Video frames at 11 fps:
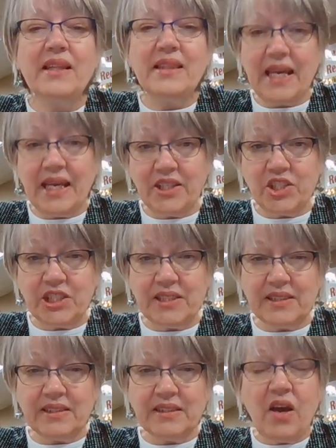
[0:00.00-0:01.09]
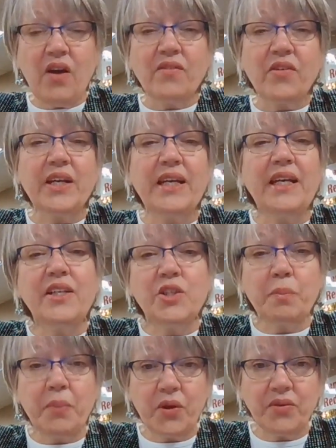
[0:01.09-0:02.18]
thank Jesus for
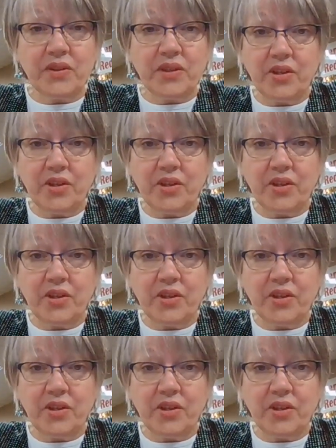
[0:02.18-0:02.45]
each person